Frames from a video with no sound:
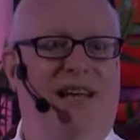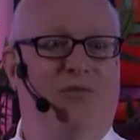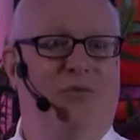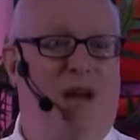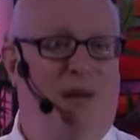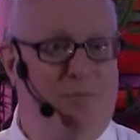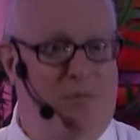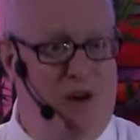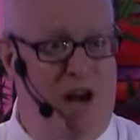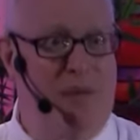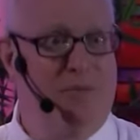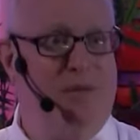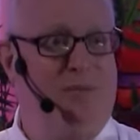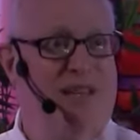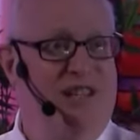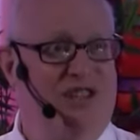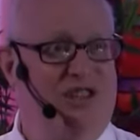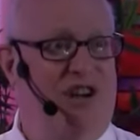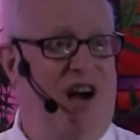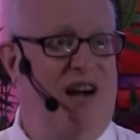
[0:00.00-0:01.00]
is what
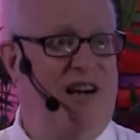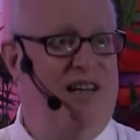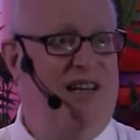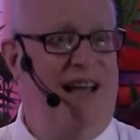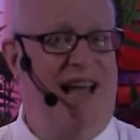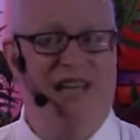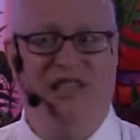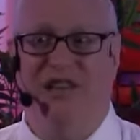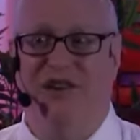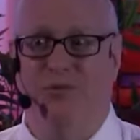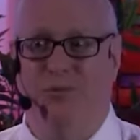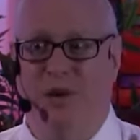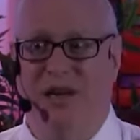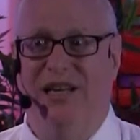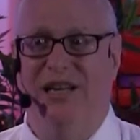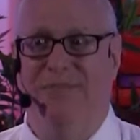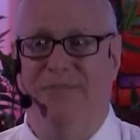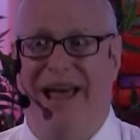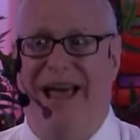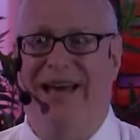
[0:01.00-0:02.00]
probably started as a
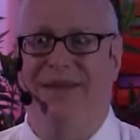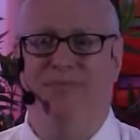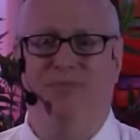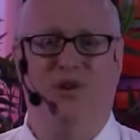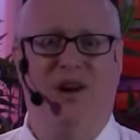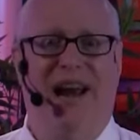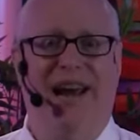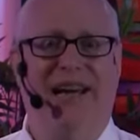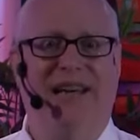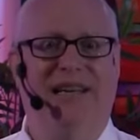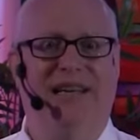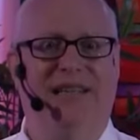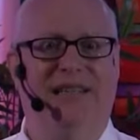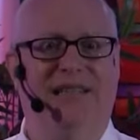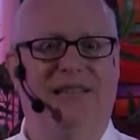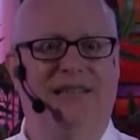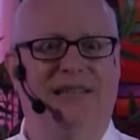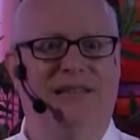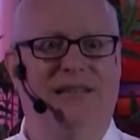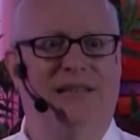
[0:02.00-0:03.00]
really bad
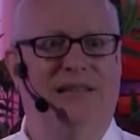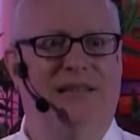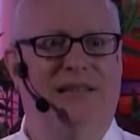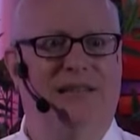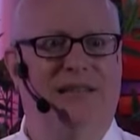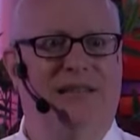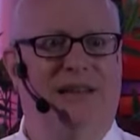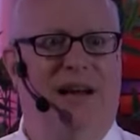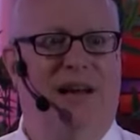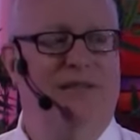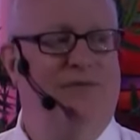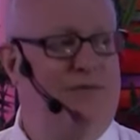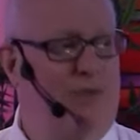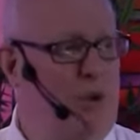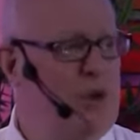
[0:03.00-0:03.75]
prank on